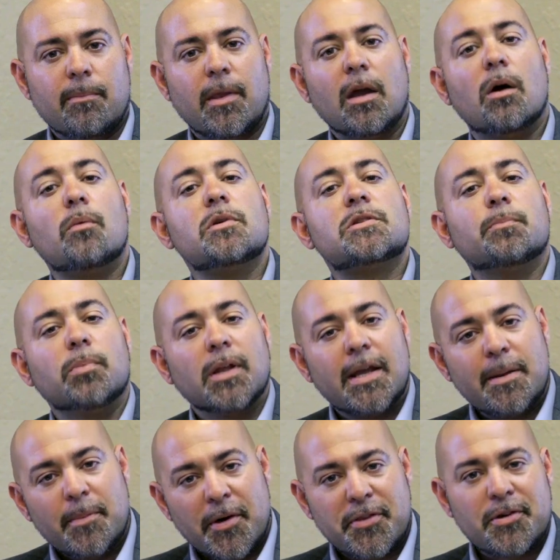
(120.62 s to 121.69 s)
They always
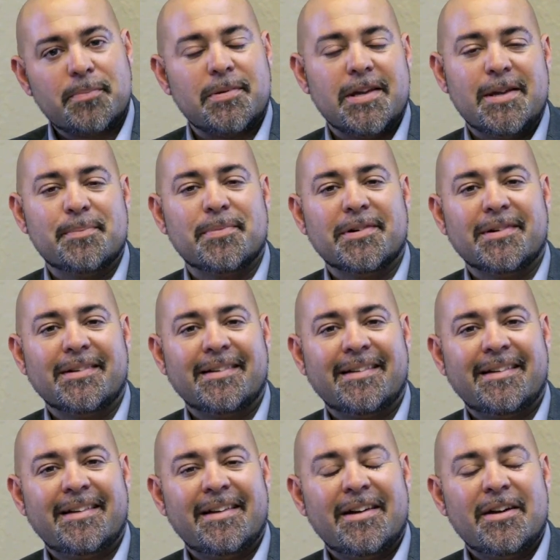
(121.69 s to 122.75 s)
blame other people
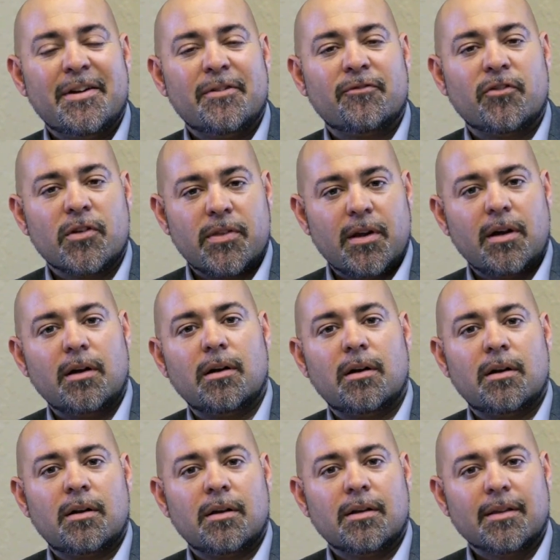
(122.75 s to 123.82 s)
for
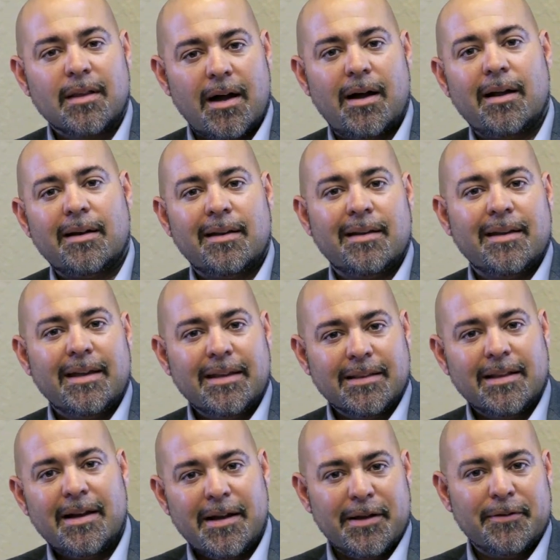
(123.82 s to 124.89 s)
their lot in
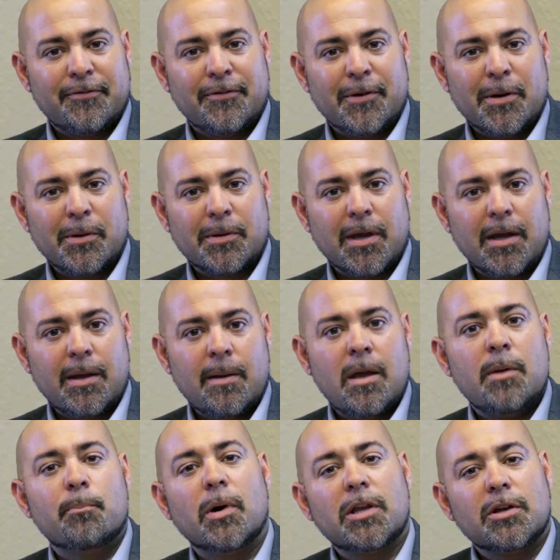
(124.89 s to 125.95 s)
life, okay?
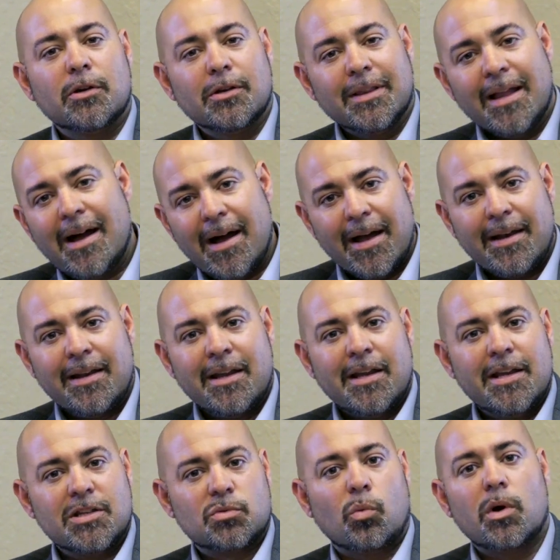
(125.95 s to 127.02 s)
But your
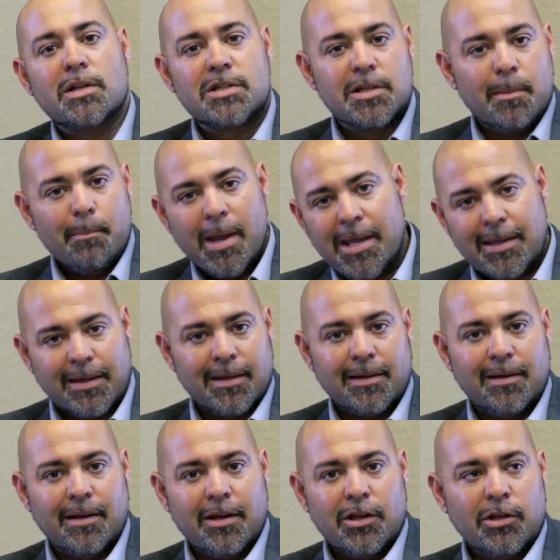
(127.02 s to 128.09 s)
lot is what you make it.
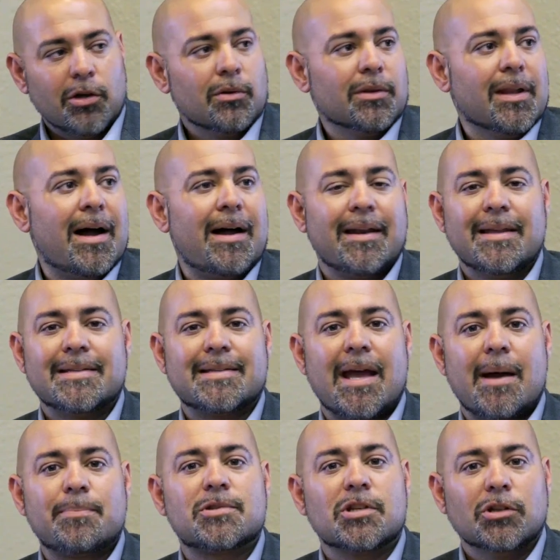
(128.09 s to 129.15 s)
Your lot is
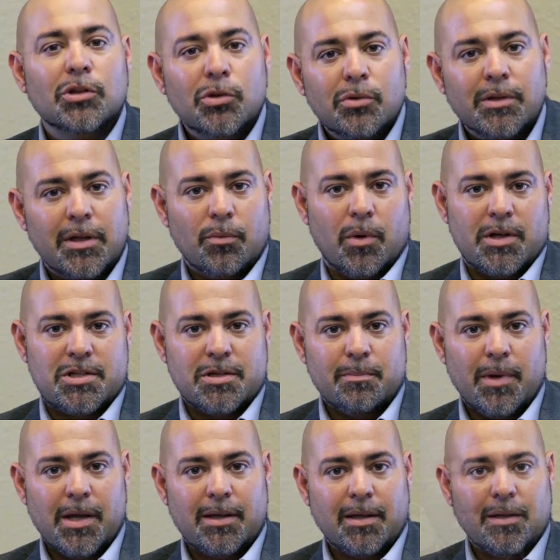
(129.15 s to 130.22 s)
absolutely what you
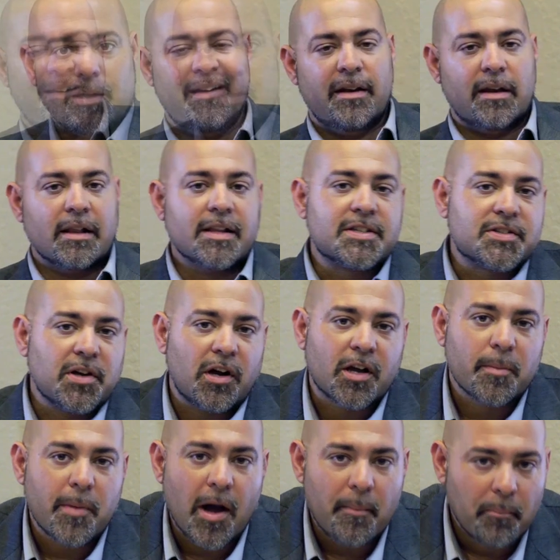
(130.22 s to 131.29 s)
make it. Now let's talk
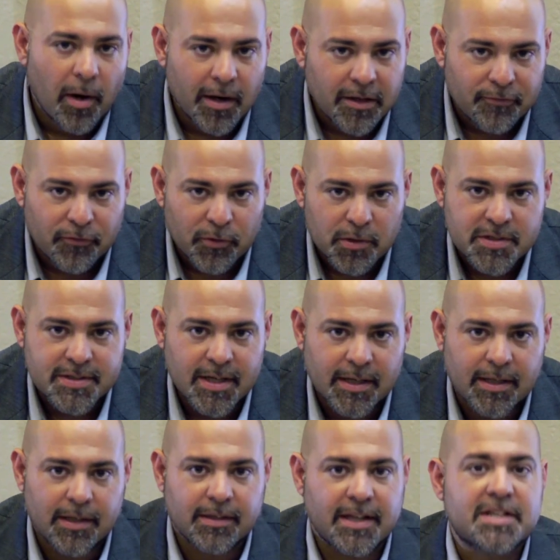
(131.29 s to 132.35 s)
about money for a
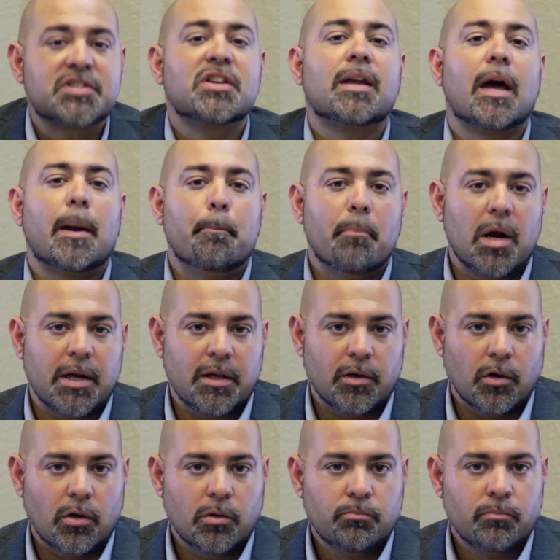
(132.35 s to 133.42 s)
second. Let's say you got a money
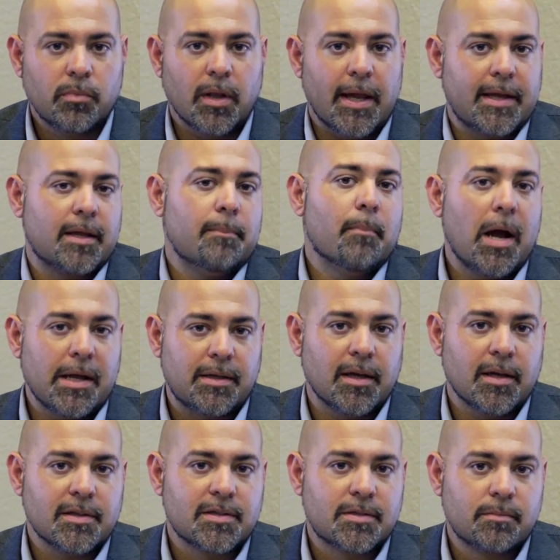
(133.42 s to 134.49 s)
goal, like in my
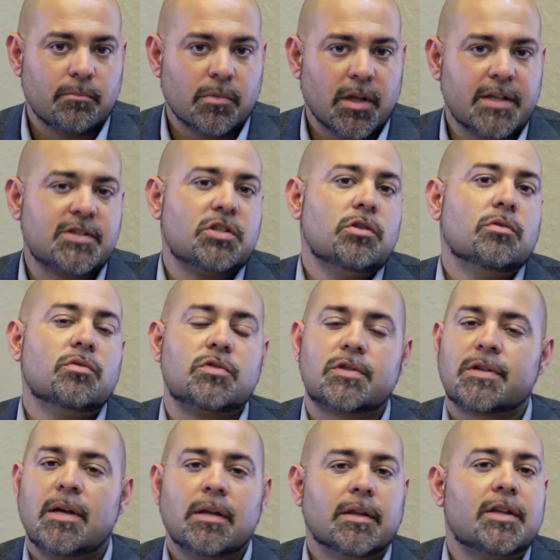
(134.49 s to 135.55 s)
case. Let's
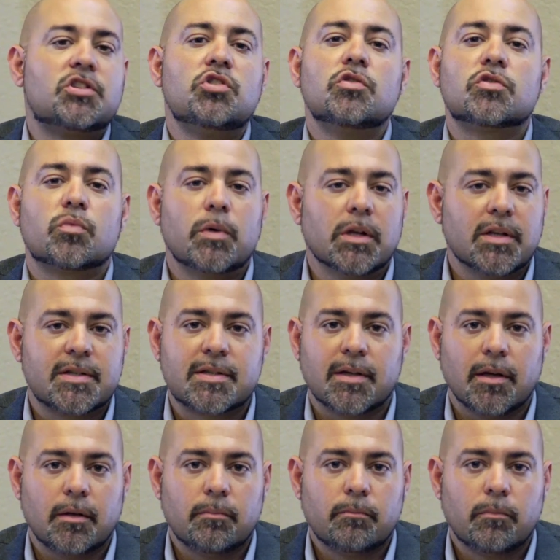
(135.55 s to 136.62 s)
use real
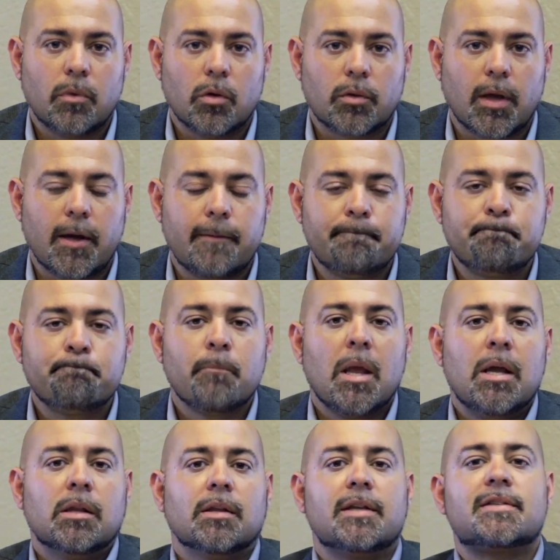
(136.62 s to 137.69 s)
estate, okay?
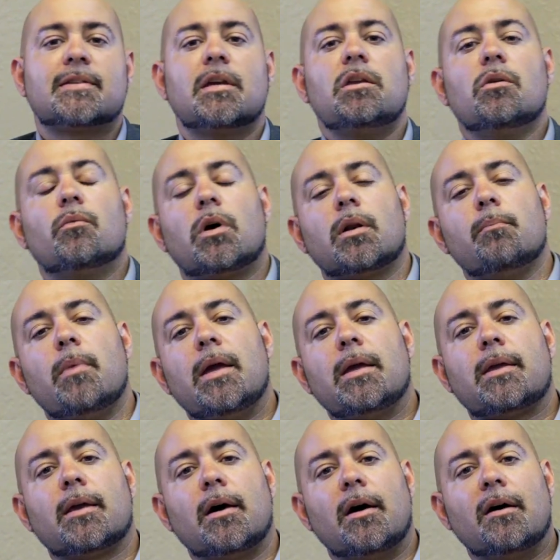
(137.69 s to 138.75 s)
Let's say you want to
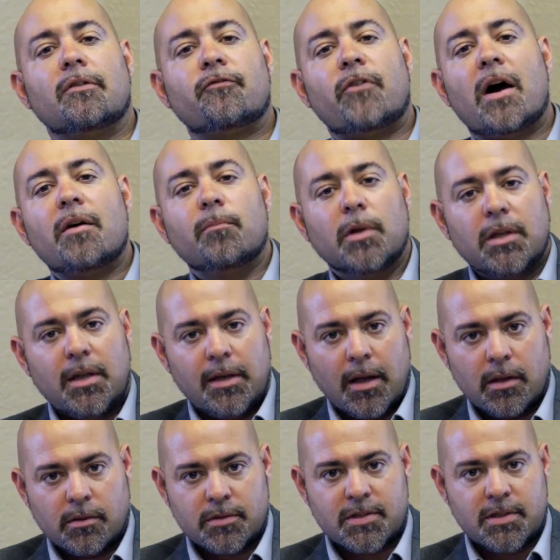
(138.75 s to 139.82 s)
make $5 million
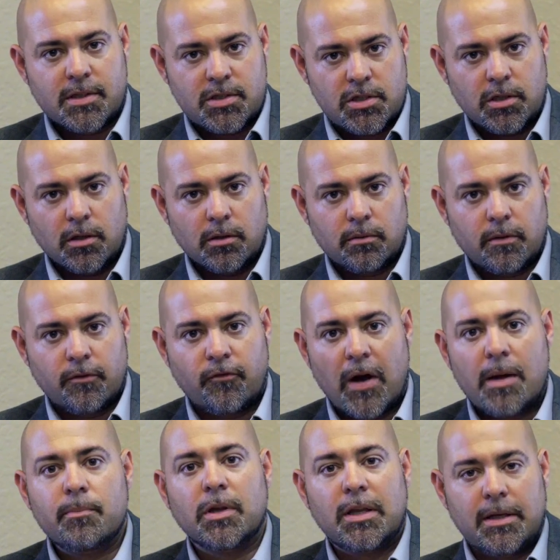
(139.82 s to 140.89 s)
this year.
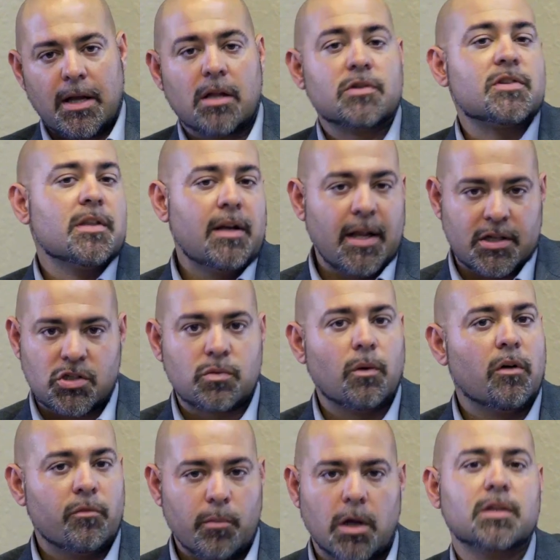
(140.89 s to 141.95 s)
$5 million in the next
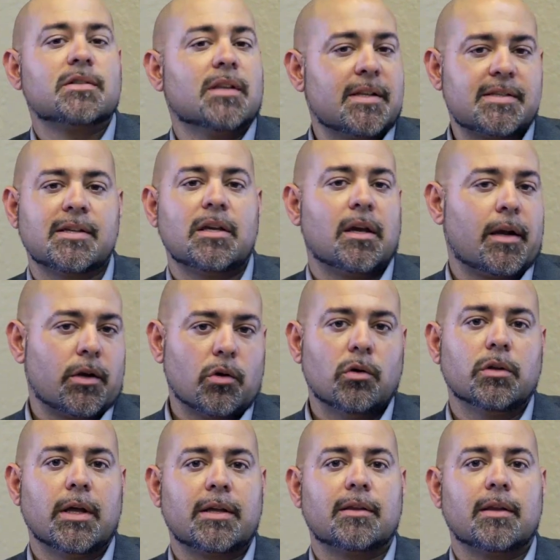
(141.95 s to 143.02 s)
12 months. Let's say you got a
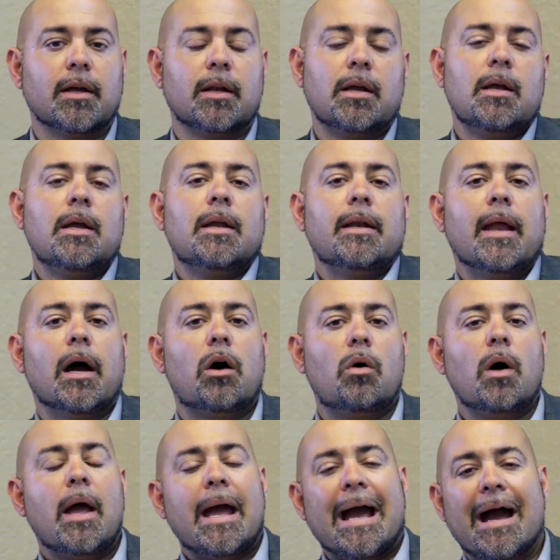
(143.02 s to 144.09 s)
goal like that. Now,
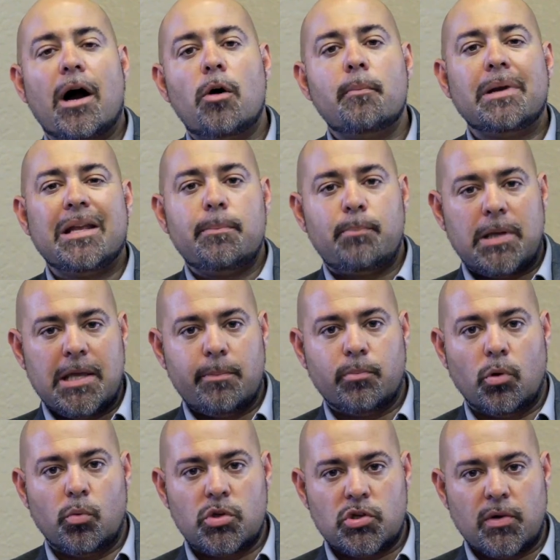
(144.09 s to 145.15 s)
how many
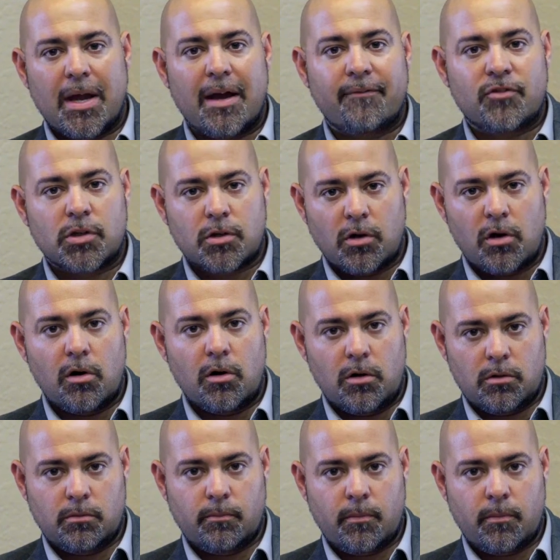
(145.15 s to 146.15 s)
people would you have to call?